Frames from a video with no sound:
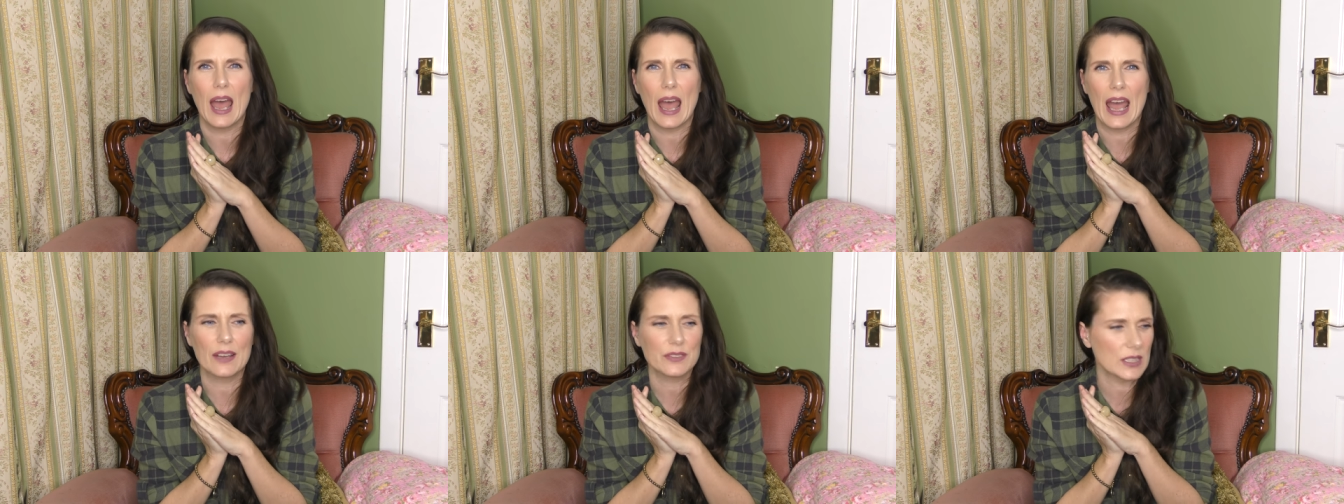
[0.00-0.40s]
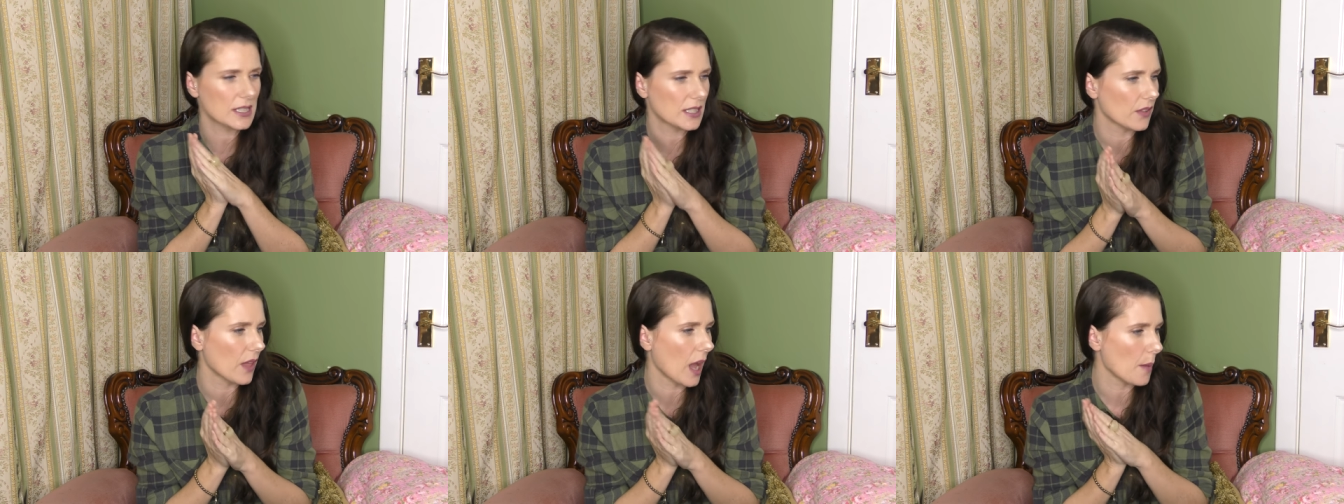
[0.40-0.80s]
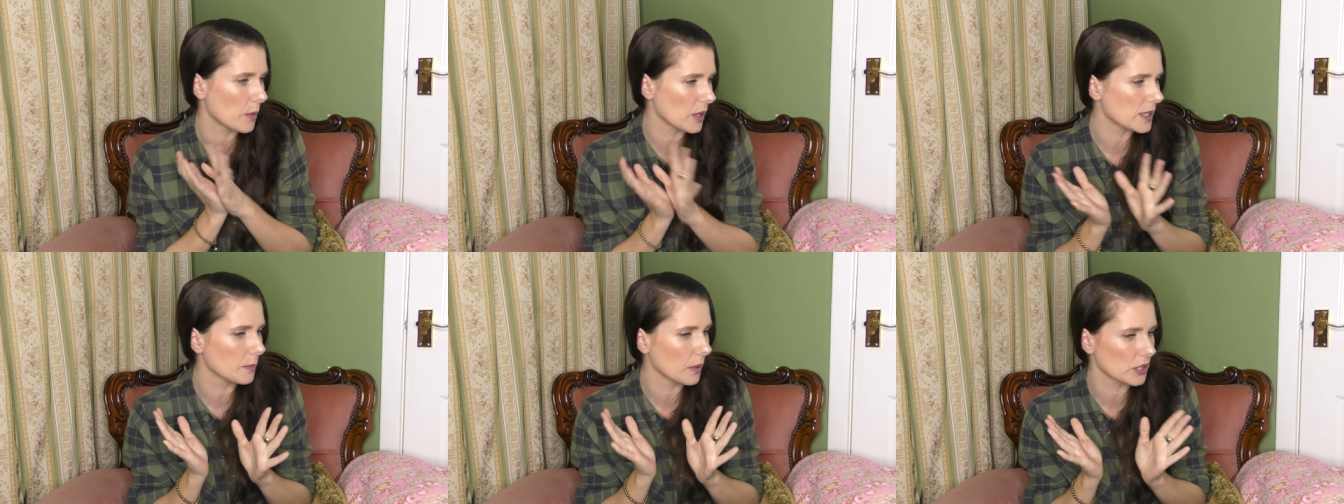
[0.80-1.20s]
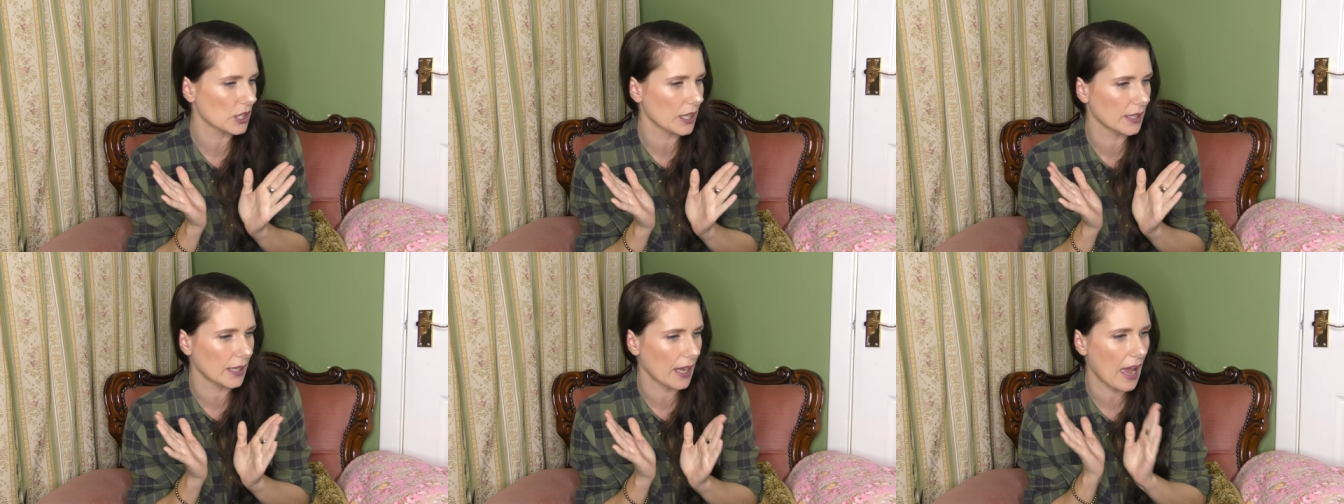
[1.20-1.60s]
I have to say that I pretty much
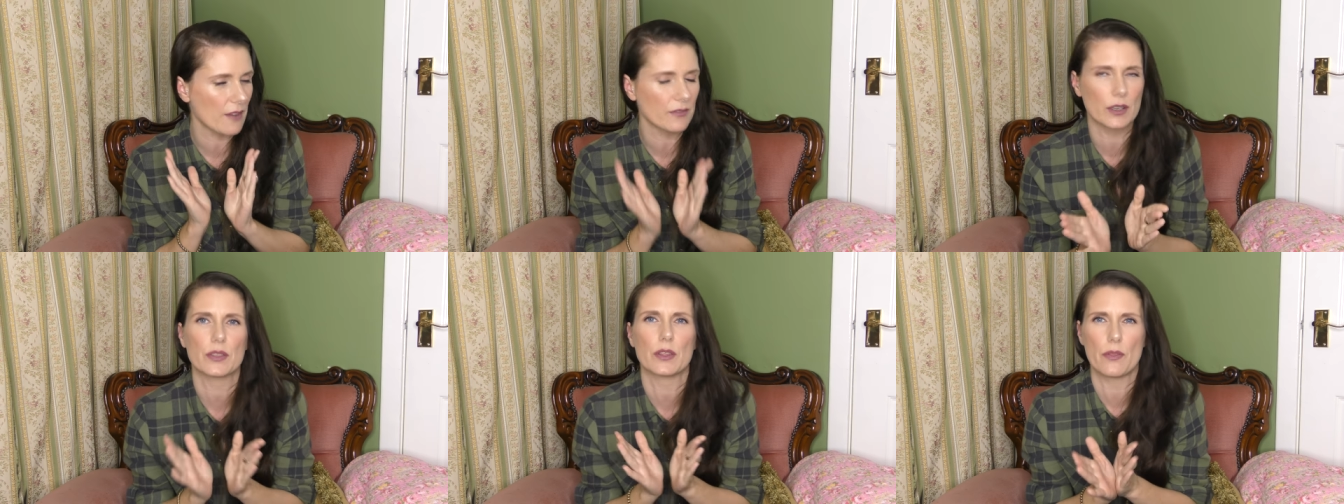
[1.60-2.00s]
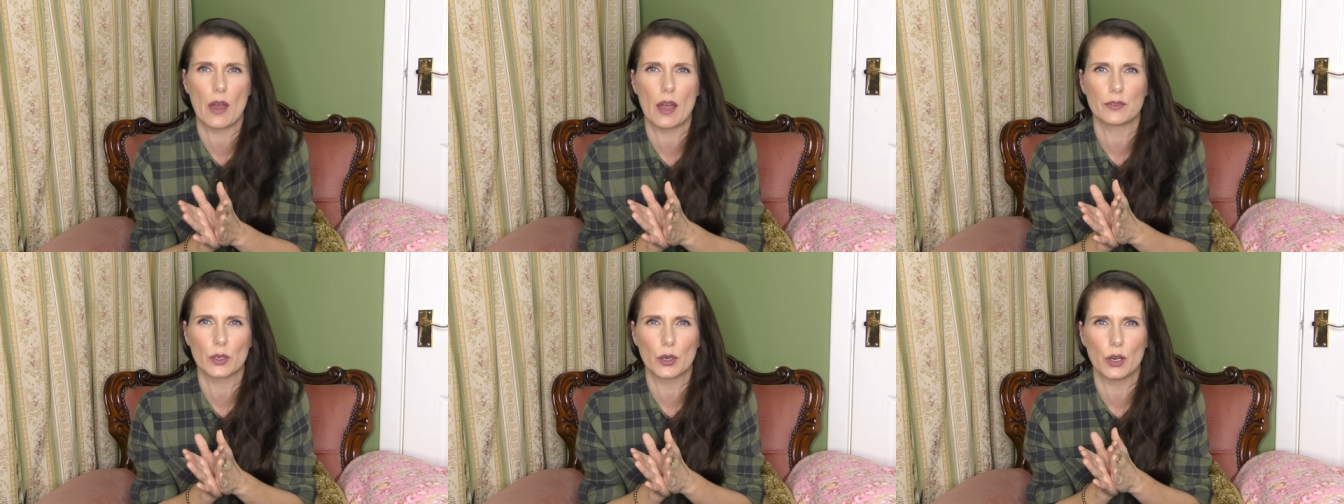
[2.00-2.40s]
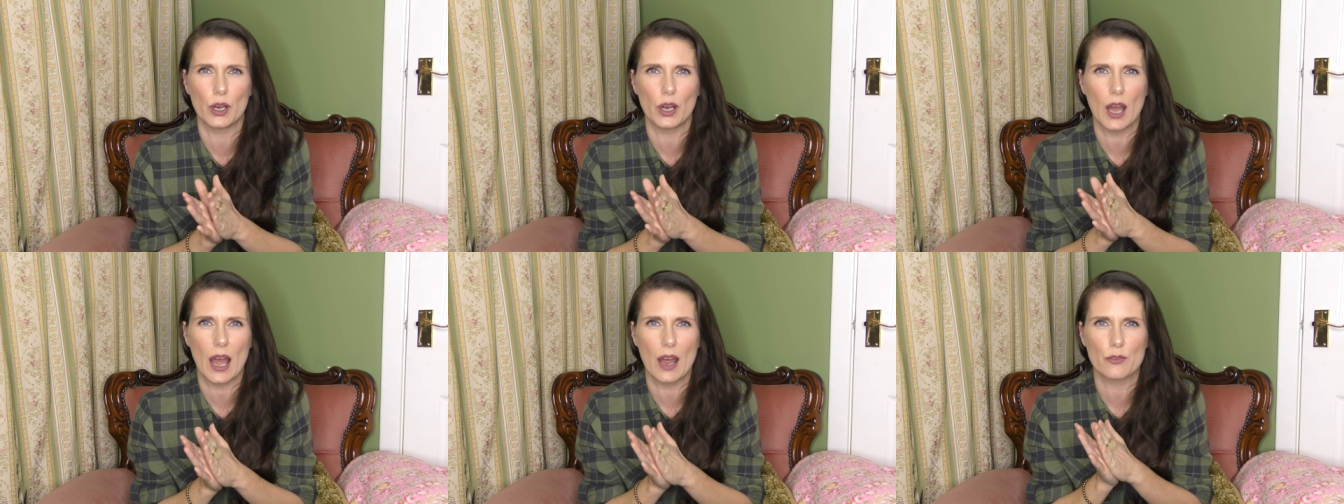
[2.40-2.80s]
like everything that I've got.